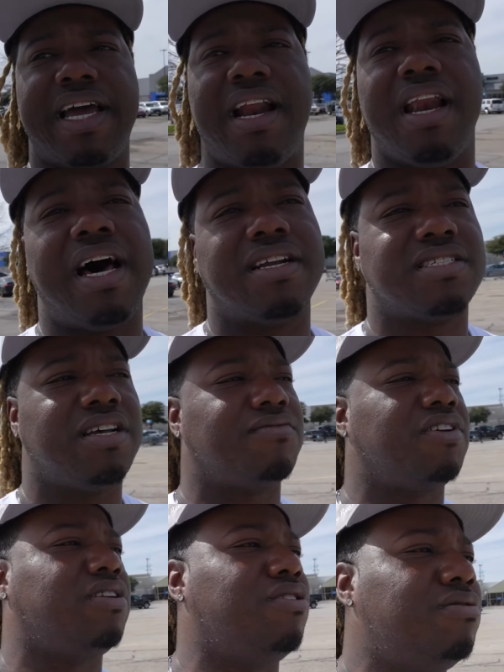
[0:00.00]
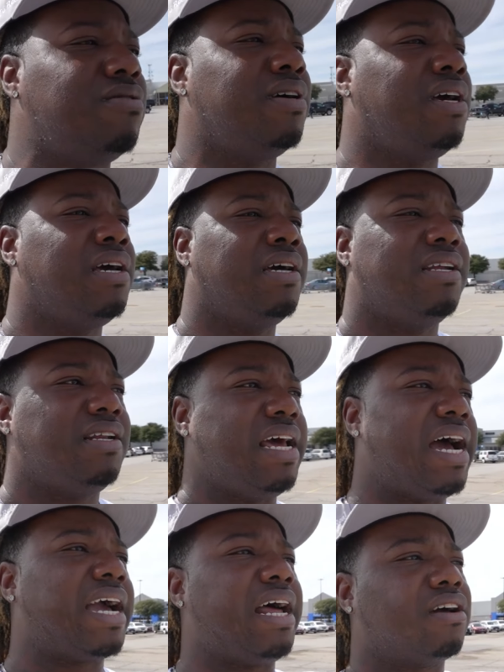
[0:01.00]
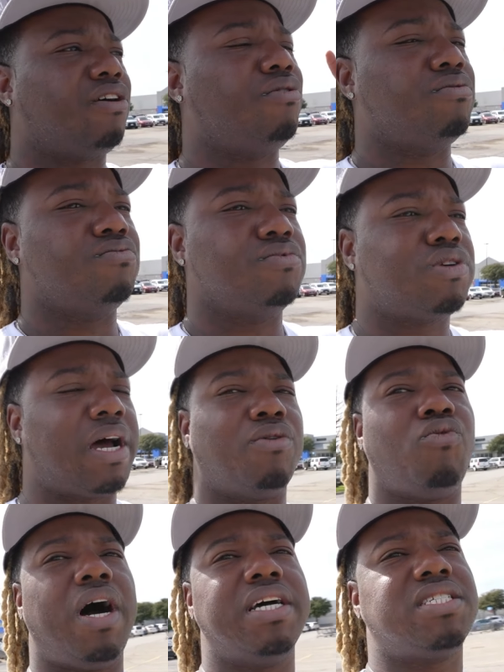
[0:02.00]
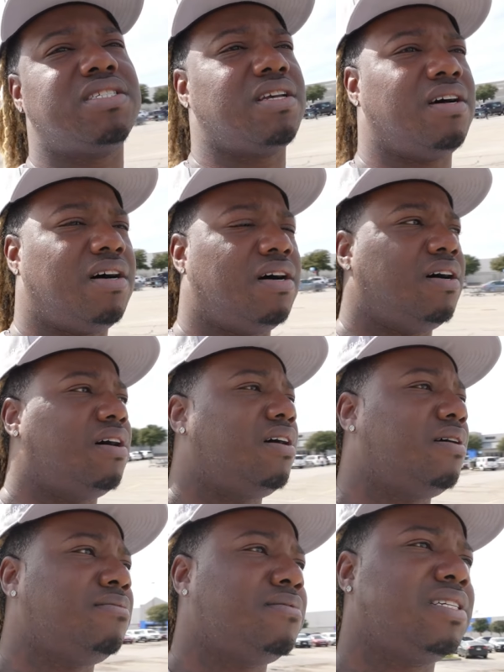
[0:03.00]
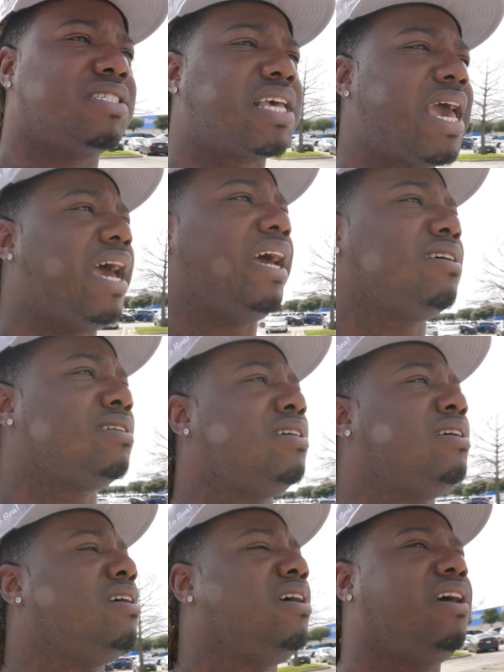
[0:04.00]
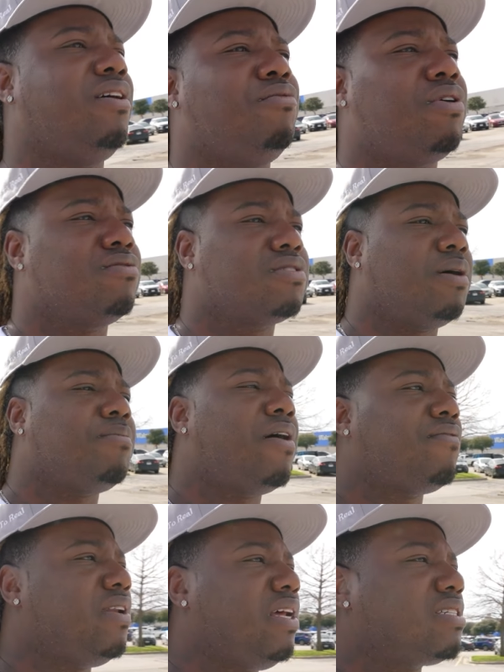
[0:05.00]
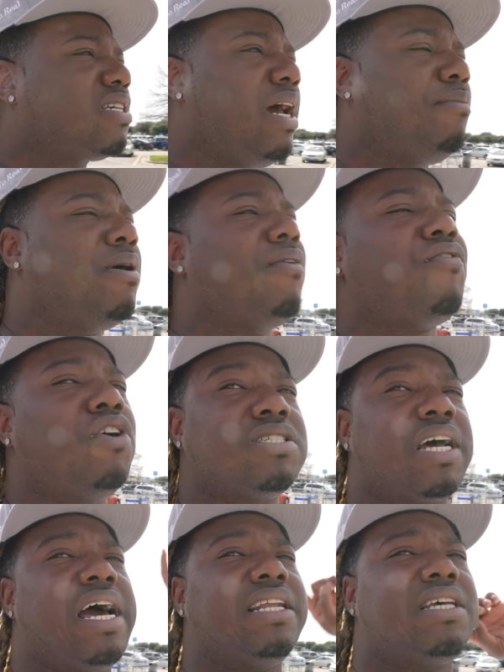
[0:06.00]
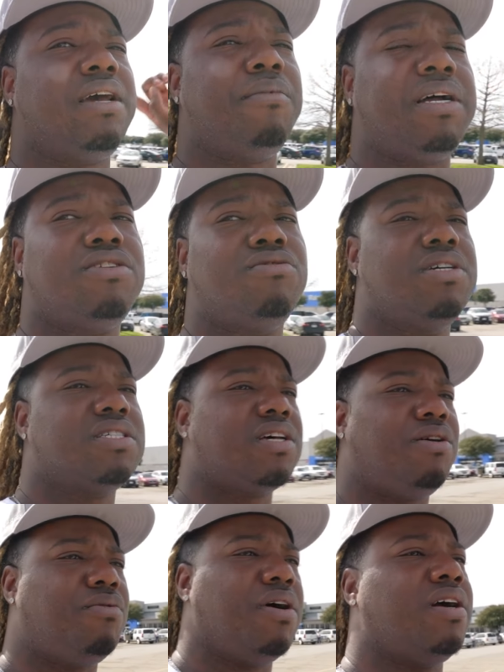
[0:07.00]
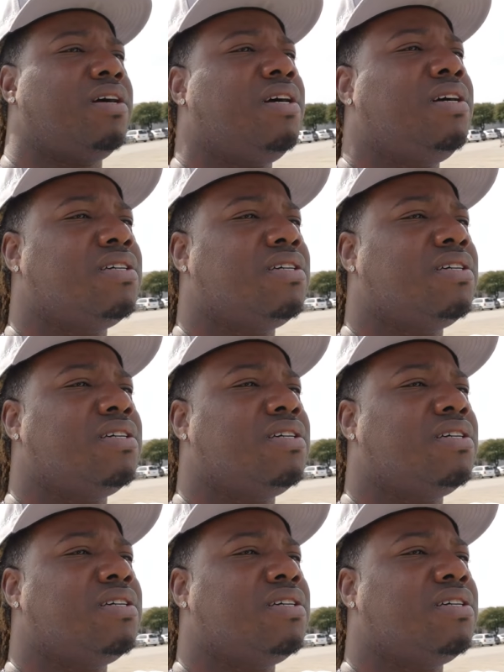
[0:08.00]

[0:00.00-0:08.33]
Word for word: Got a lot of stuff to do. Now I got to go try to watch um, the scat and we're gonna jump off in that scab. But first, I gotta take my dually somewhere.